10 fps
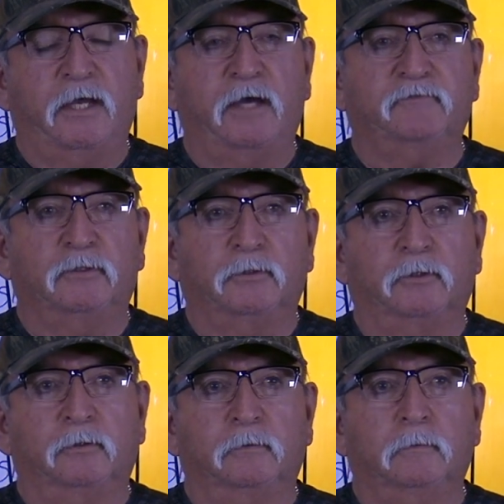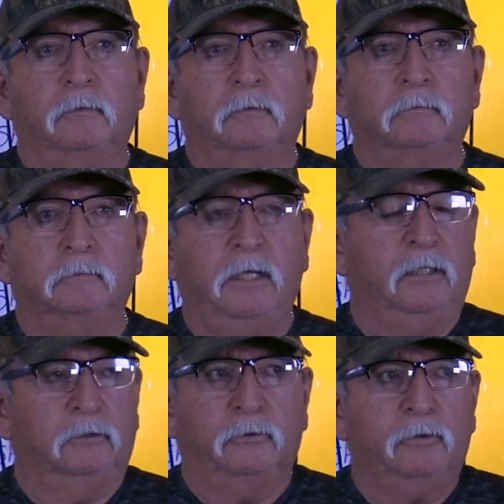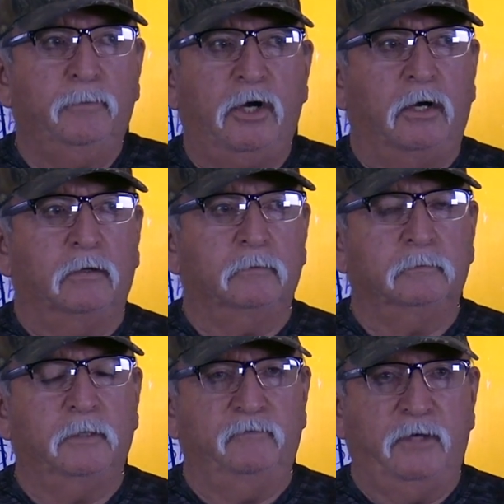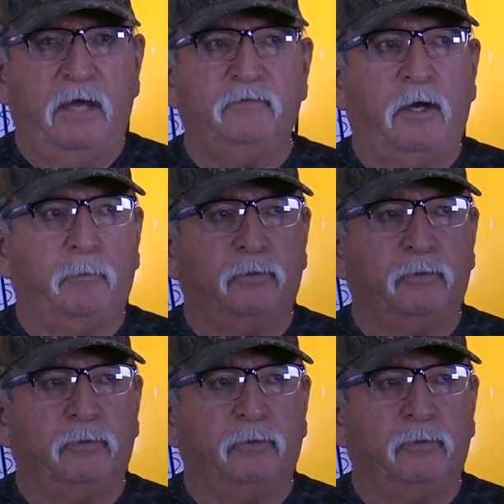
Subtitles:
you have to learn, and learn them all. If you have the